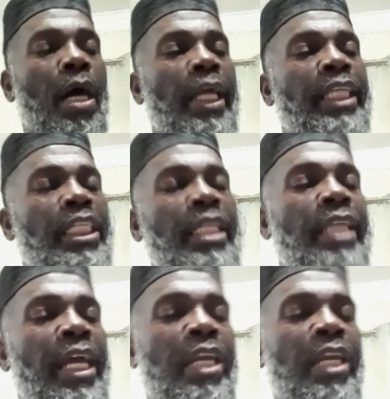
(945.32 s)
It
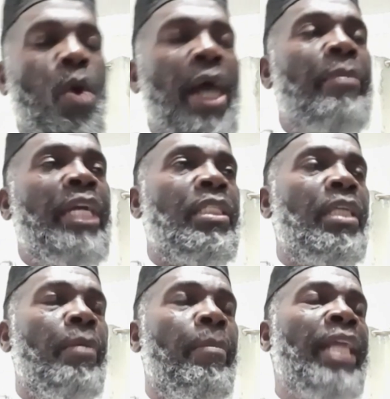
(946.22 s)
is a requirement
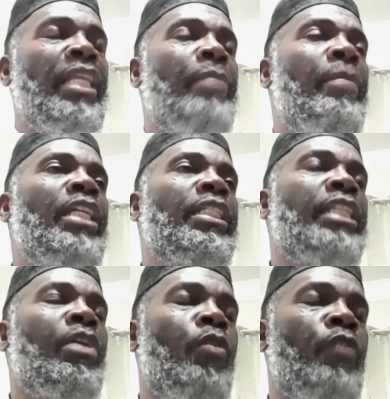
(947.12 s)
by the
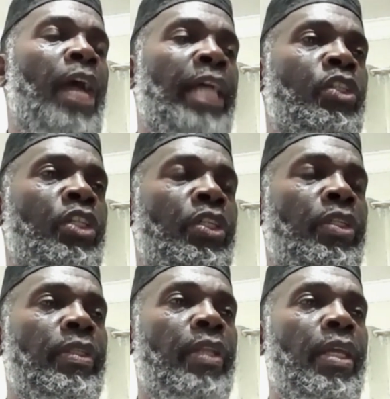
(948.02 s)
Ministry of Hajj
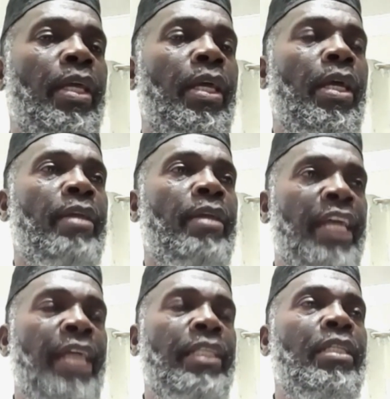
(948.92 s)

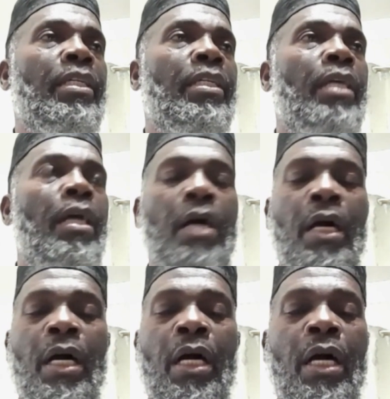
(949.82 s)
that
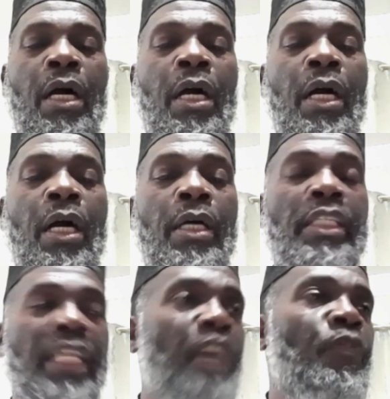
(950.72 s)

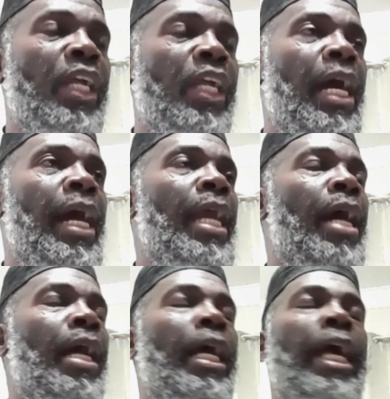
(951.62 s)
South
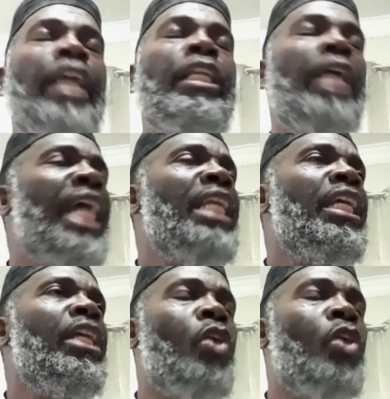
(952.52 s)
Africa and any